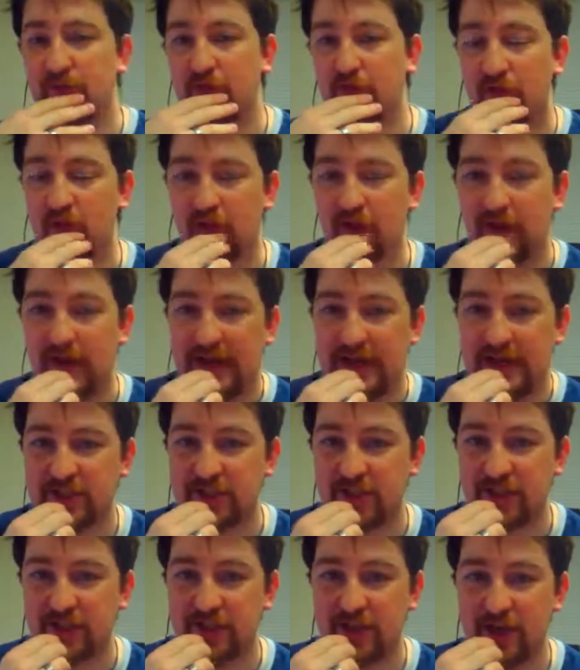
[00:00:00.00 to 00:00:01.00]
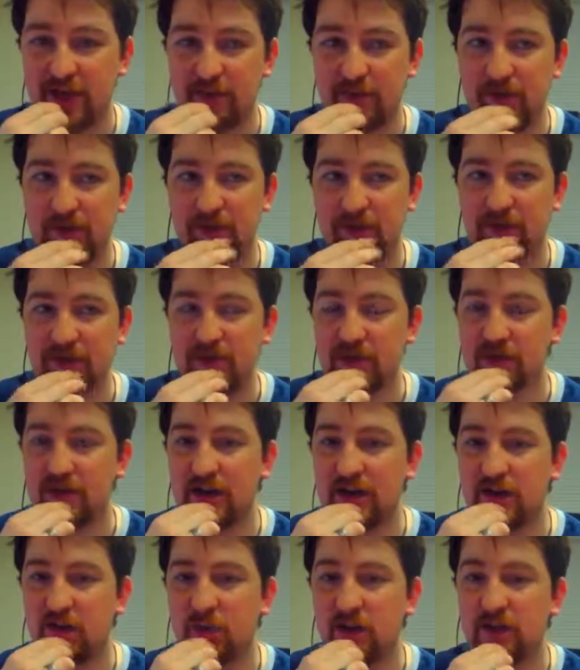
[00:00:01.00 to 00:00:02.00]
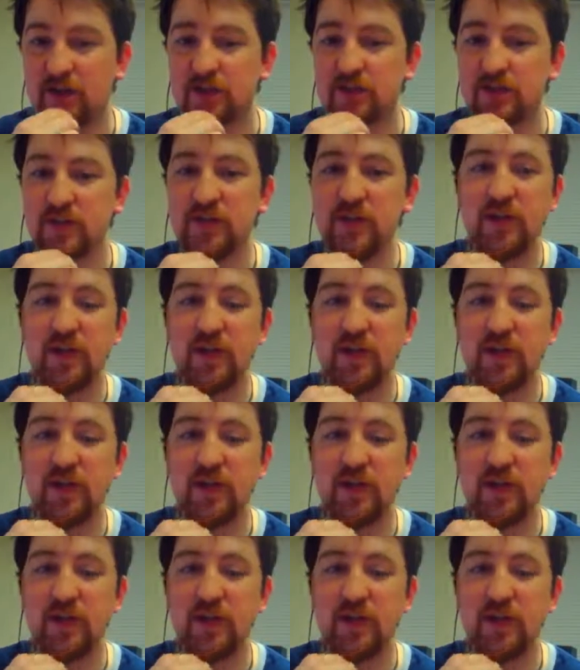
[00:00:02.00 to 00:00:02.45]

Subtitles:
for actually chiming in and chit chatting with us.